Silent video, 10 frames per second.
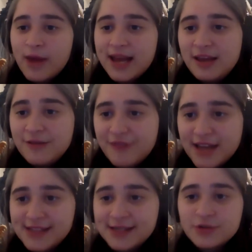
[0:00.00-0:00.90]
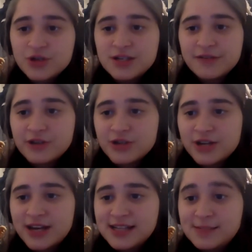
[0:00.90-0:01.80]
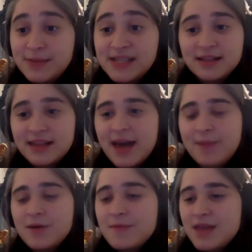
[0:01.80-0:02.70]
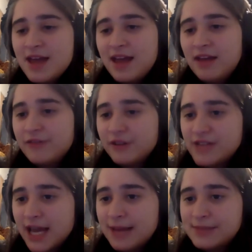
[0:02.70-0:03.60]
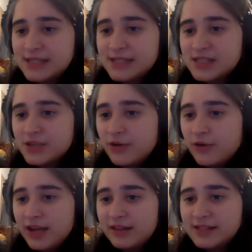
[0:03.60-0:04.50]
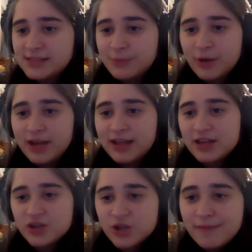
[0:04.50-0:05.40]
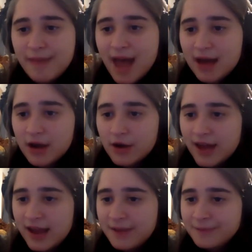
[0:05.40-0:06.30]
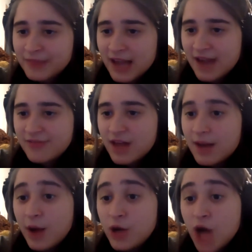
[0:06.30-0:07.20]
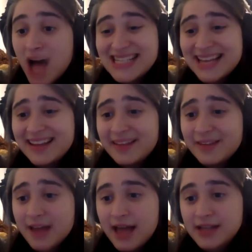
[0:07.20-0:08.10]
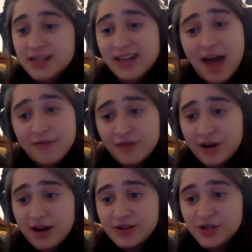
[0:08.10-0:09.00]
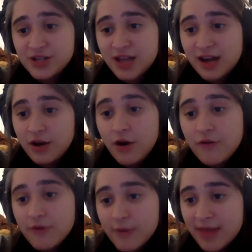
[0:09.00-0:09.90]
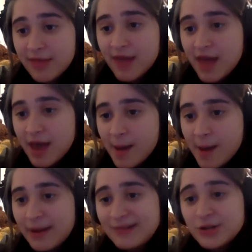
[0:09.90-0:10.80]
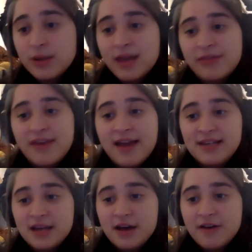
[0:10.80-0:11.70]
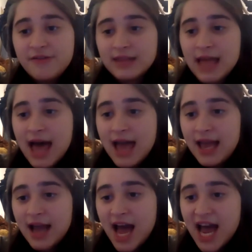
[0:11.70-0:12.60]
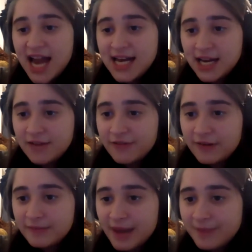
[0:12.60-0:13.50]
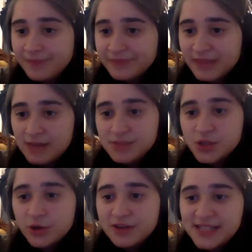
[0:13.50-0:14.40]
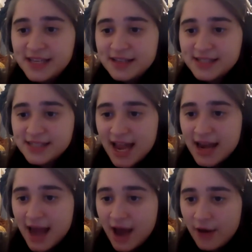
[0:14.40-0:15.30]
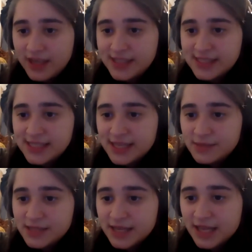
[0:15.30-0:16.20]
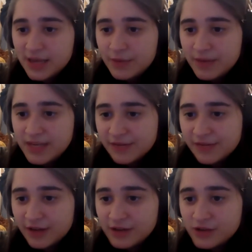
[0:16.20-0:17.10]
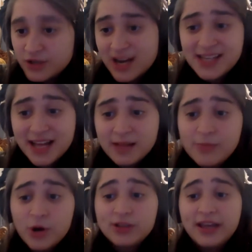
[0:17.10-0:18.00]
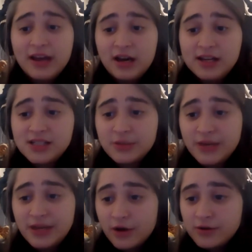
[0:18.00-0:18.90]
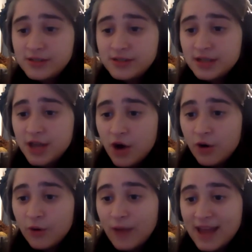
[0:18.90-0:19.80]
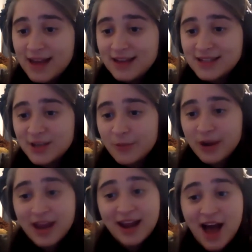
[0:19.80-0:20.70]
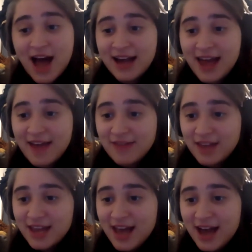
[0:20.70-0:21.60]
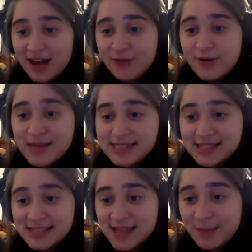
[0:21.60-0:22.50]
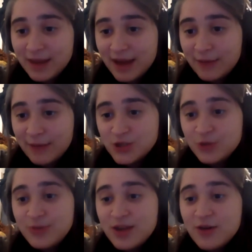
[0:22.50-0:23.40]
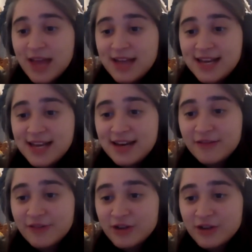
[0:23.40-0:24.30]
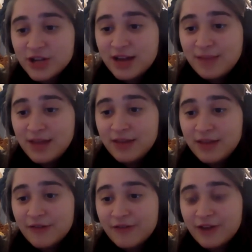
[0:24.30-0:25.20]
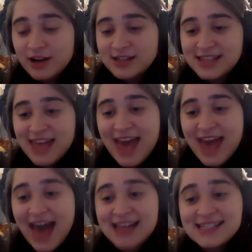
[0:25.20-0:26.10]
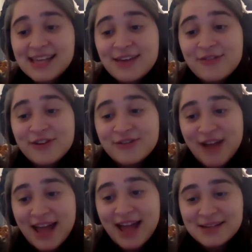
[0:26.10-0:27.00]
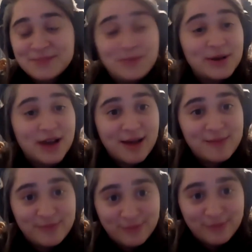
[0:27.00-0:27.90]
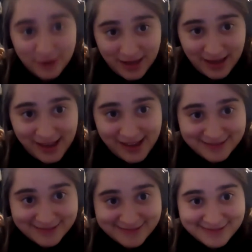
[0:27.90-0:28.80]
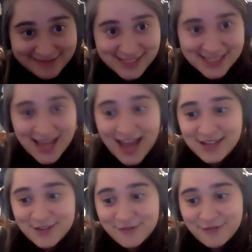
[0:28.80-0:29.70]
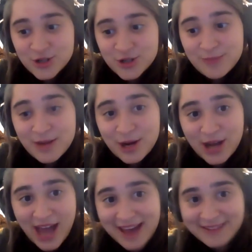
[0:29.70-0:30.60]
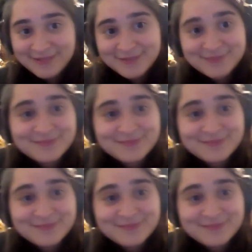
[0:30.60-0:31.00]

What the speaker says: when he finds out she's a virgin has basically happened to me a handful of times. It's so annoying at this point. Like, it shouldn't matter, right? I thought about not telling the guy until after and just getting it over with, but I don't like the idea of lying, hiding it from them. I'm sort of seeing this guy now, and he seems like he would be different. Should I tell him early on so he knows, or wait until we're getting hot and heavy? I don't want to mess this up again. Would you be okay dating a virgin and being there first? Asking for a friend, but not really. Signed, Virgin Meerkat.